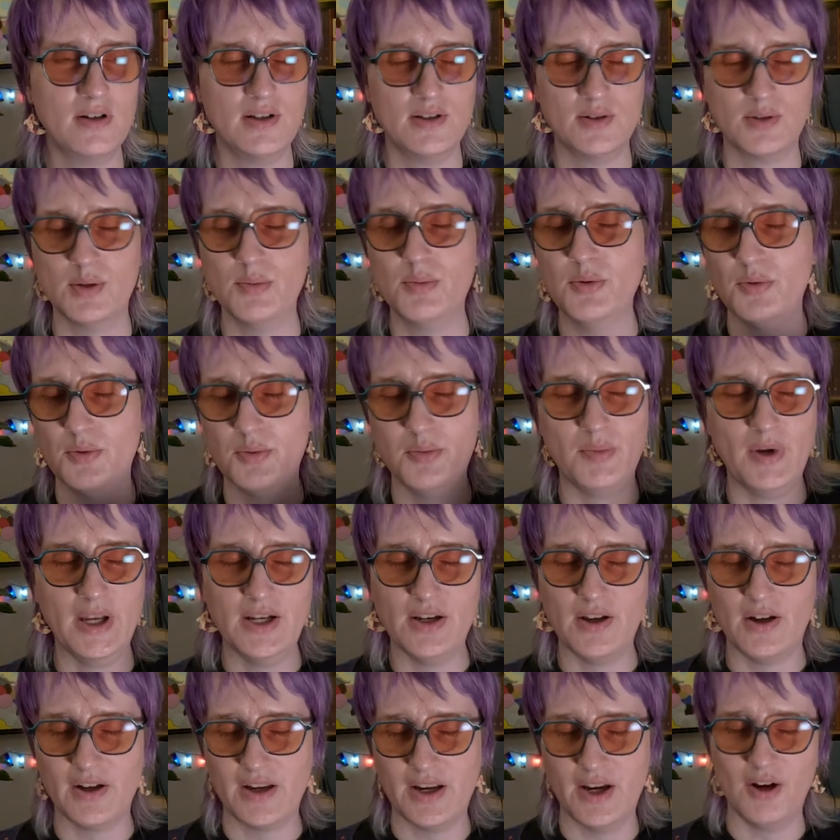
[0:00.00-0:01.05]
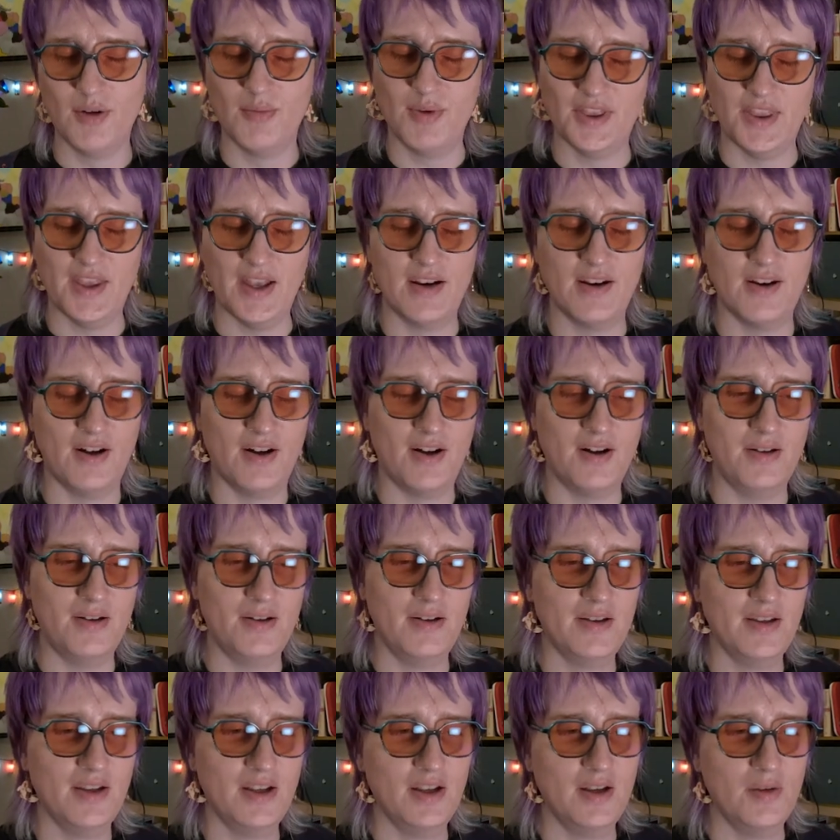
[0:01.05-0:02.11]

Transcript: Some people might not care about that at all.